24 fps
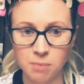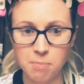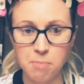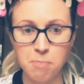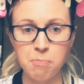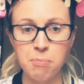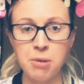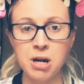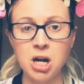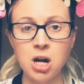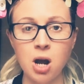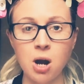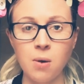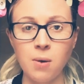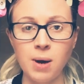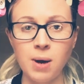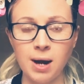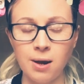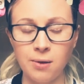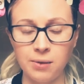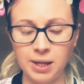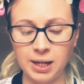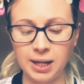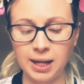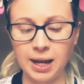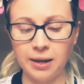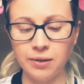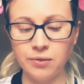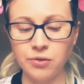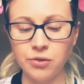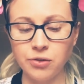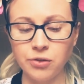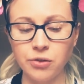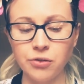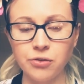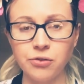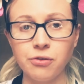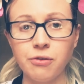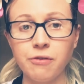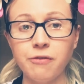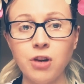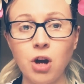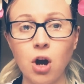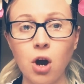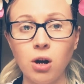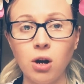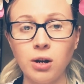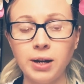Blow out the candles of
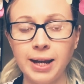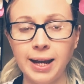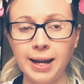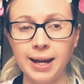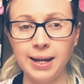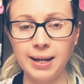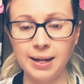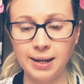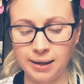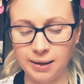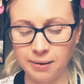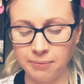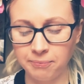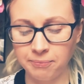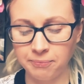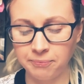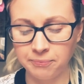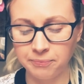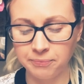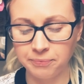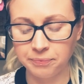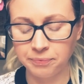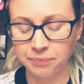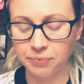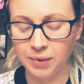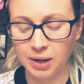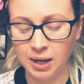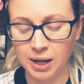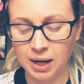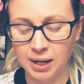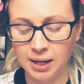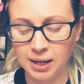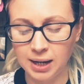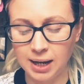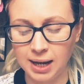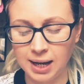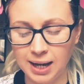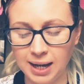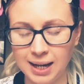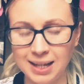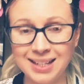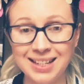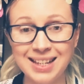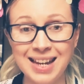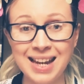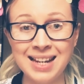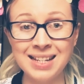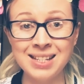your cake.
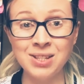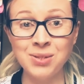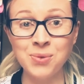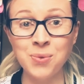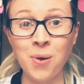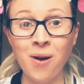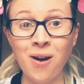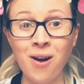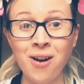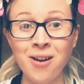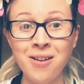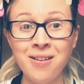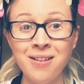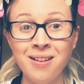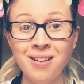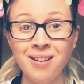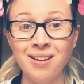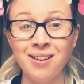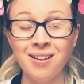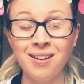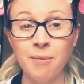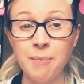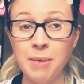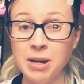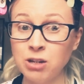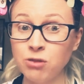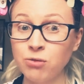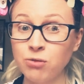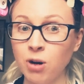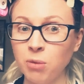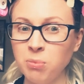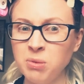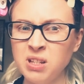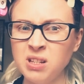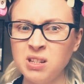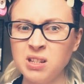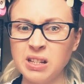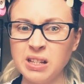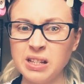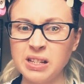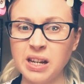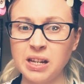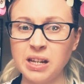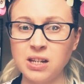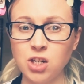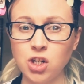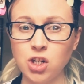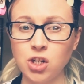And last one. Miss Robinson
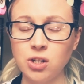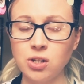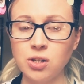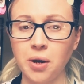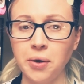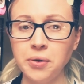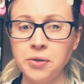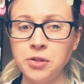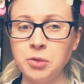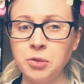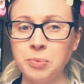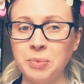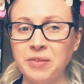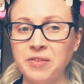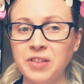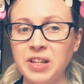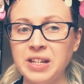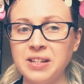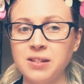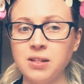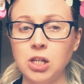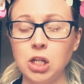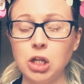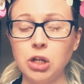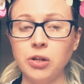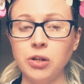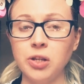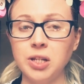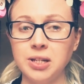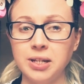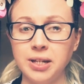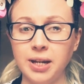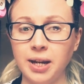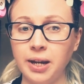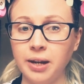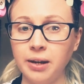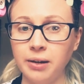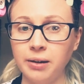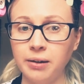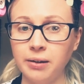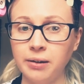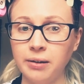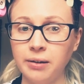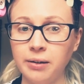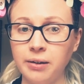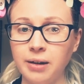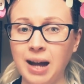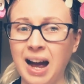said she saw some of this the other day.
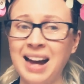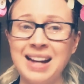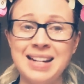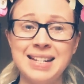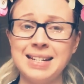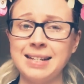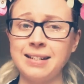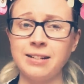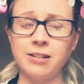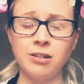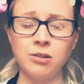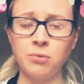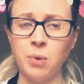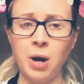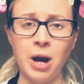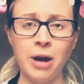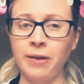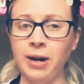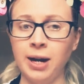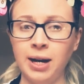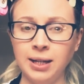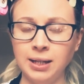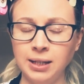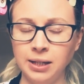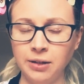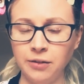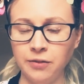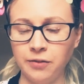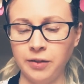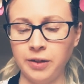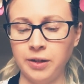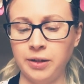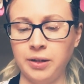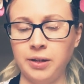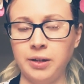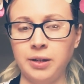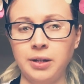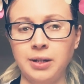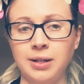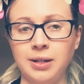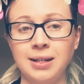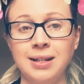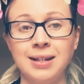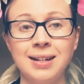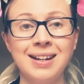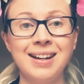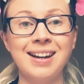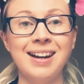I didn't, where I live.
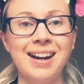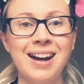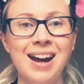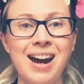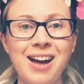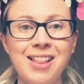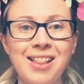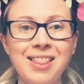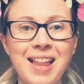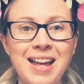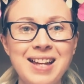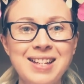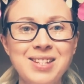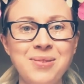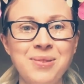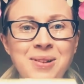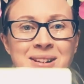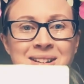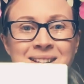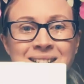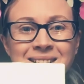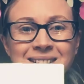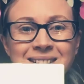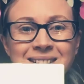Last one.